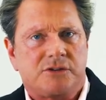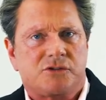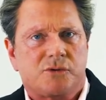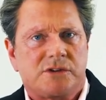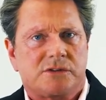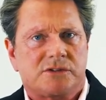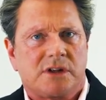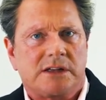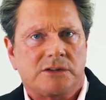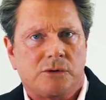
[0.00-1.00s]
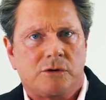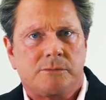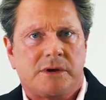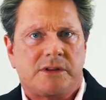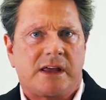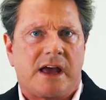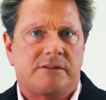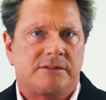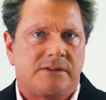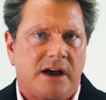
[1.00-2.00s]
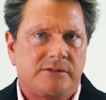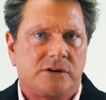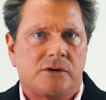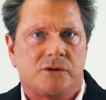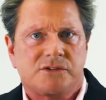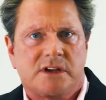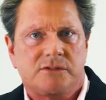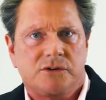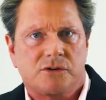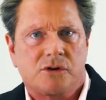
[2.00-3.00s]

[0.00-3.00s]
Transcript: interest rates that are slightly lower, but they have a five-year or a seven-year